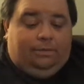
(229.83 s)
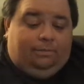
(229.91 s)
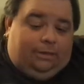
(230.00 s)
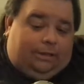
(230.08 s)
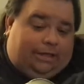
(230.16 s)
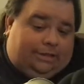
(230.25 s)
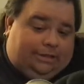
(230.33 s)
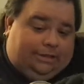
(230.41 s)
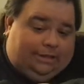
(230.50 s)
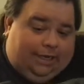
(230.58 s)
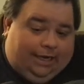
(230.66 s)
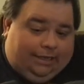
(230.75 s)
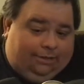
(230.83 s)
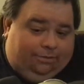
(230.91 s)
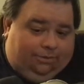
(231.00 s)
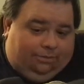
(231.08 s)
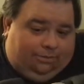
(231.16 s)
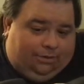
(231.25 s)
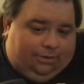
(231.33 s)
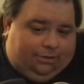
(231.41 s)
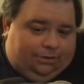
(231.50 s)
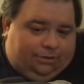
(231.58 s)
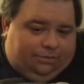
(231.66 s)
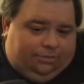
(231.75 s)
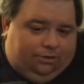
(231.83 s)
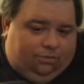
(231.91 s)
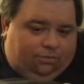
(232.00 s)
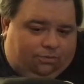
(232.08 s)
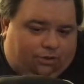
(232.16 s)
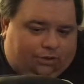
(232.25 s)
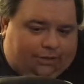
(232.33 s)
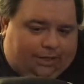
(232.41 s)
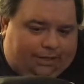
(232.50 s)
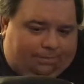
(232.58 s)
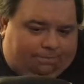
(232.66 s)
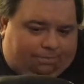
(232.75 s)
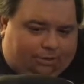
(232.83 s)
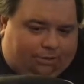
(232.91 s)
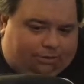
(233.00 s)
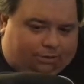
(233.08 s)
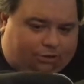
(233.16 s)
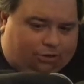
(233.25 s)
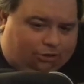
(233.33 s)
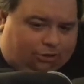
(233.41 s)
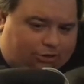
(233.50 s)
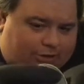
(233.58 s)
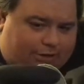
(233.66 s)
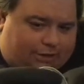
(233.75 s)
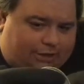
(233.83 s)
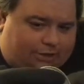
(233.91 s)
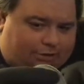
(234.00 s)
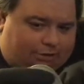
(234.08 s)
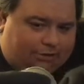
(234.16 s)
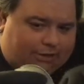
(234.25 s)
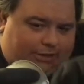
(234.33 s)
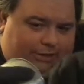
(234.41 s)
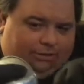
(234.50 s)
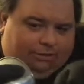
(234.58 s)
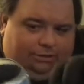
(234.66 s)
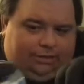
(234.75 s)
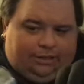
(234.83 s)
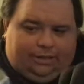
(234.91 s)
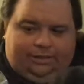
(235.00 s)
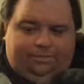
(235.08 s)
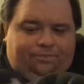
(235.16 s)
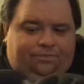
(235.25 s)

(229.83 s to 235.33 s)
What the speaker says: But that's exactly what we're going to do. You want that butter garlicky, garlicky, garlicky.